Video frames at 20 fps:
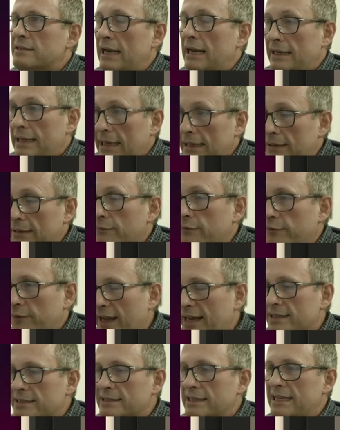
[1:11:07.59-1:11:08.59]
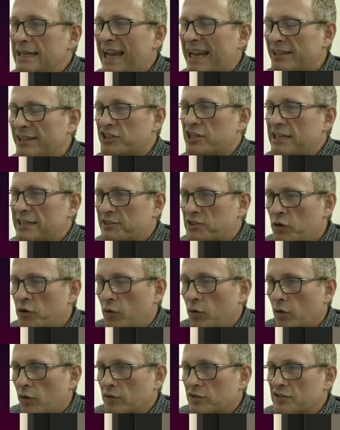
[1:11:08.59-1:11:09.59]
and, in fact, he actually
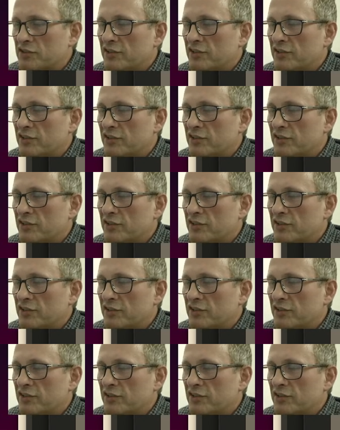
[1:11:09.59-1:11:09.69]
talks